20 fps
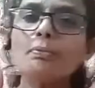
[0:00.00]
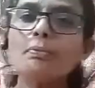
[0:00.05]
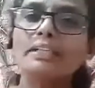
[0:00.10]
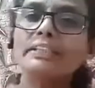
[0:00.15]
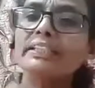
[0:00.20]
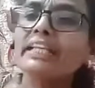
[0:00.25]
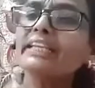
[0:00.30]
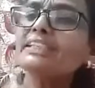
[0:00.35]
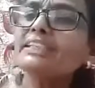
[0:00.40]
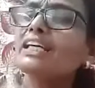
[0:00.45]

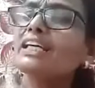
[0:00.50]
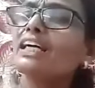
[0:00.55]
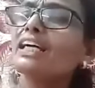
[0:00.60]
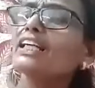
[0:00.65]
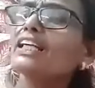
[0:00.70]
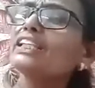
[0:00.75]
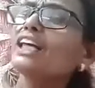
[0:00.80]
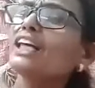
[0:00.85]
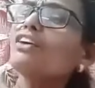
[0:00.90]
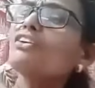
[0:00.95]
Yes.
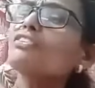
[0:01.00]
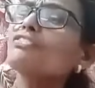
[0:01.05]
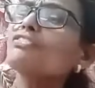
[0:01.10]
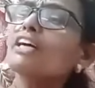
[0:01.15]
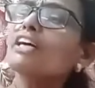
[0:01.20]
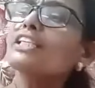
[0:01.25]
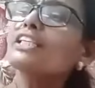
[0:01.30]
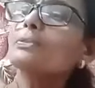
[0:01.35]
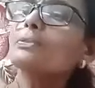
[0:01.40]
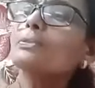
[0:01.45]
Now, if
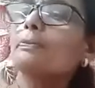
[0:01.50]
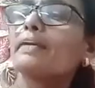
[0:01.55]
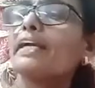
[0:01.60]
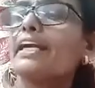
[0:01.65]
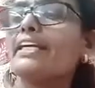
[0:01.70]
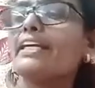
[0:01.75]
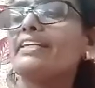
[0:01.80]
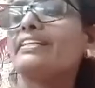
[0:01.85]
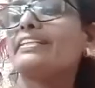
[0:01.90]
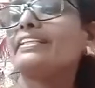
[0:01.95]
I
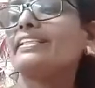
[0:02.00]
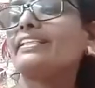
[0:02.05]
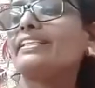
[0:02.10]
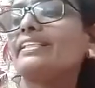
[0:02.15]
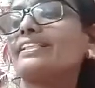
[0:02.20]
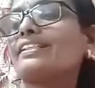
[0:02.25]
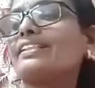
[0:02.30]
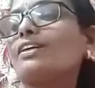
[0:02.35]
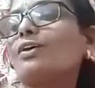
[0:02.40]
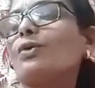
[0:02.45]
spread
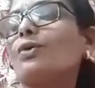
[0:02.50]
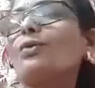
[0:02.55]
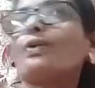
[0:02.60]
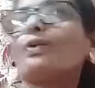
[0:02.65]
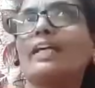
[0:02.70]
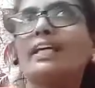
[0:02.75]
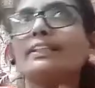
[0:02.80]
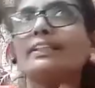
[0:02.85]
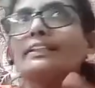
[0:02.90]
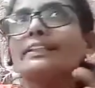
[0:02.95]
this,
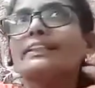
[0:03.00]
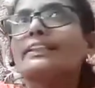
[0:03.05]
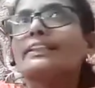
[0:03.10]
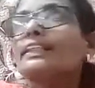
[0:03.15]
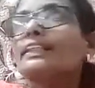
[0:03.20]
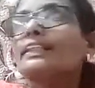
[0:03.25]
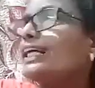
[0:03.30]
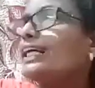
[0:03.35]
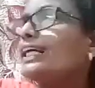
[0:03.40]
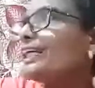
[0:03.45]
okay,
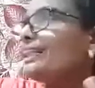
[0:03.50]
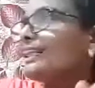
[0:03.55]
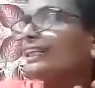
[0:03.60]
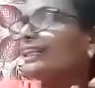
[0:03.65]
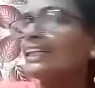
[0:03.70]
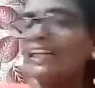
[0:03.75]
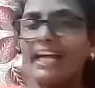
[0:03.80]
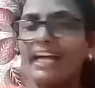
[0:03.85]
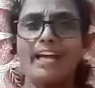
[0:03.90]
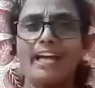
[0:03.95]
in
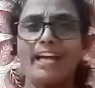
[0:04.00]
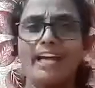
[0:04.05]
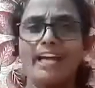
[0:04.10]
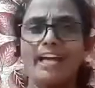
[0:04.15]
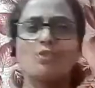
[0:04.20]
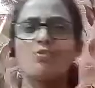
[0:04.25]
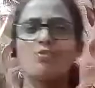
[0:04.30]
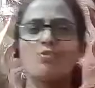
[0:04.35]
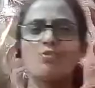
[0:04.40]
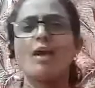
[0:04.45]
the
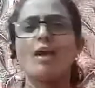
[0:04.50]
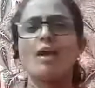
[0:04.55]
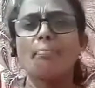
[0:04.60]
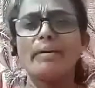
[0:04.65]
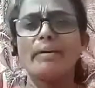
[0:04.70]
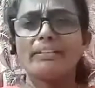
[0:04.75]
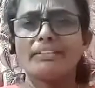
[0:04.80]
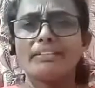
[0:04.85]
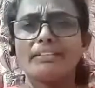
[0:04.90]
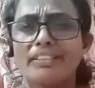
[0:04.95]

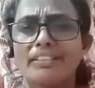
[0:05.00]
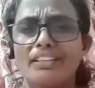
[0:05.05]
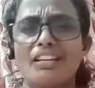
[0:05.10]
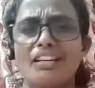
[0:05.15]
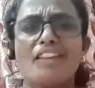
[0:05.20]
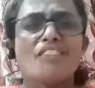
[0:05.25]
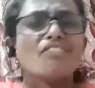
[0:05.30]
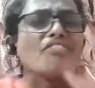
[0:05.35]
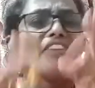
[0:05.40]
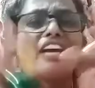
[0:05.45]
environment,
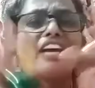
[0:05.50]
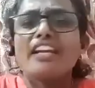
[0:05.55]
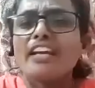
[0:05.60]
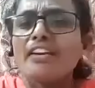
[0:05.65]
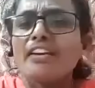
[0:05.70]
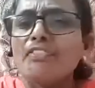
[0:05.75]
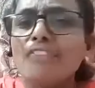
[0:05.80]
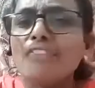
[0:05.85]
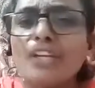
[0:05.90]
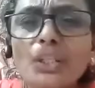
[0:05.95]

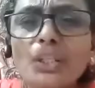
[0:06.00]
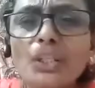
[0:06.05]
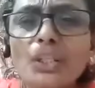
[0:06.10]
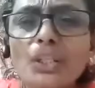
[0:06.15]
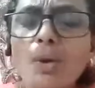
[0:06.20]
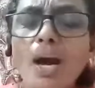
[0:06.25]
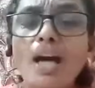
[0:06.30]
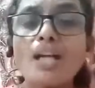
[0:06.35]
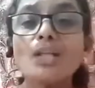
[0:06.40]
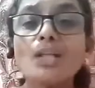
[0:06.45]
wherever you
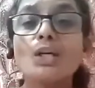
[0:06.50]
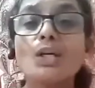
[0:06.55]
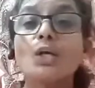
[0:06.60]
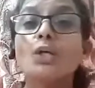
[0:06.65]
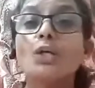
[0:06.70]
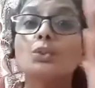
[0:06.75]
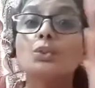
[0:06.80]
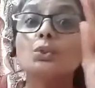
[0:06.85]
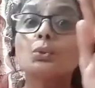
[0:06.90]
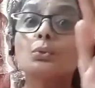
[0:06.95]
are,
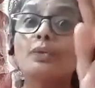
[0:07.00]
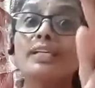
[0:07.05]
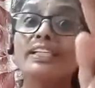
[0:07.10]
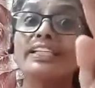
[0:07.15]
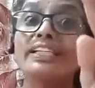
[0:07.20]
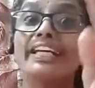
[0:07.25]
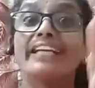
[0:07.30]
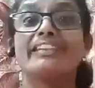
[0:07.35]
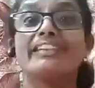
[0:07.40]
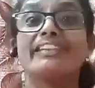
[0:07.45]
you will
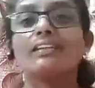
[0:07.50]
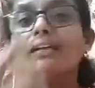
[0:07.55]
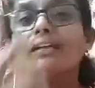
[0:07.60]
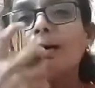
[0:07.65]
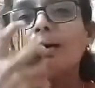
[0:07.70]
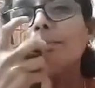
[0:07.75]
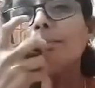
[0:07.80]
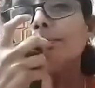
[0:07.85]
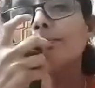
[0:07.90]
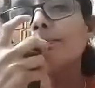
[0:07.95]
get the
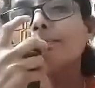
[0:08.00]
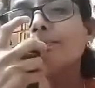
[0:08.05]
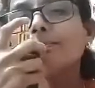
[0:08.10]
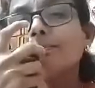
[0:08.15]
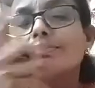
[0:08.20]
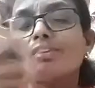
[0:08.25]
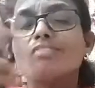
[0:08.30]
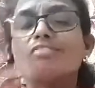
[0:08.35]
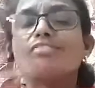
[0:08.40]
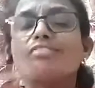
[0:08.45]

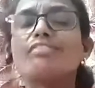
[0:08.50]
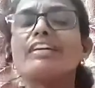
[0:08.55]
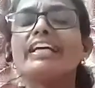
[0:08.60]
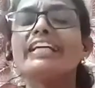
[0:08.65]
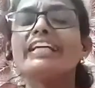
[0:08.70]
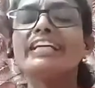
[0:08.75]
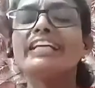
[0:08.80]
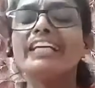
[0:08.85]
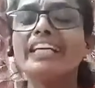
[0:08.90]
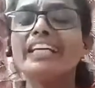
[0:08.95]

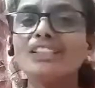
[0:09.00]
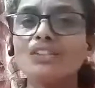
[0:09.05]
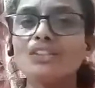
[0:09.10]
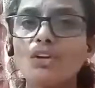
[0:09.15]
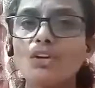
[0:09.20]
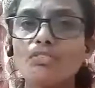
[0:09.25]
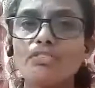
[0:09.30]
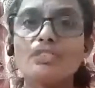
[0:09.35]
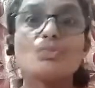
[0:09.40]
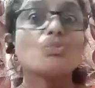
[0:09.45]
fragrance
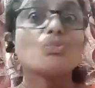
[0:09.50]
of it.